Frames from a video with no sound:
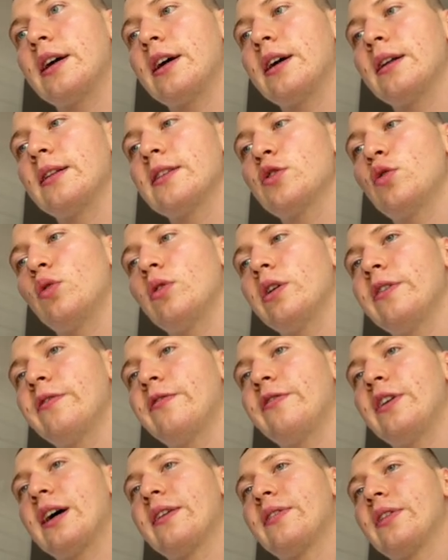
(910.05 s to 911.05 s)
Let's call it
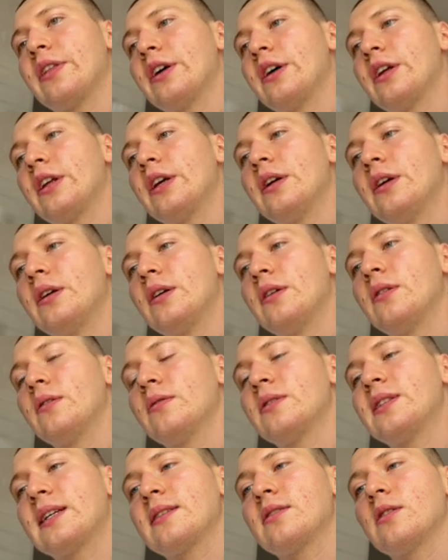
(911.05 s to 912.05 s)
5:30,
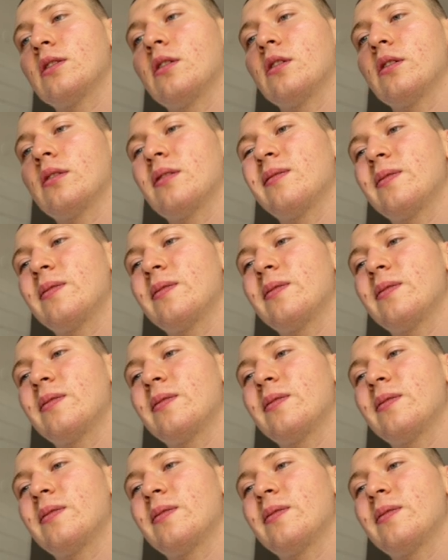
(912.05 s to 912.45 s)
6 o'clock.